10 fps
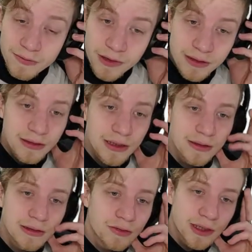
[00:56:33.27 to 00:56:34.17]
think it's
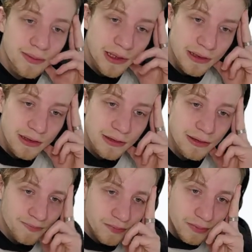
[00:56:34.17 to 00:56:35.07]
interesting to keep here this
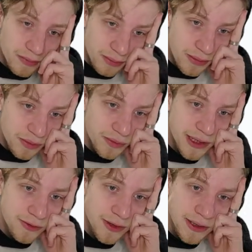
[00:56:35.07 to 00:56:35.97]

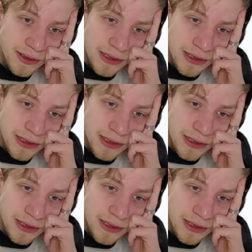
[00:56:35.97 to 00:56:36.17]
noun.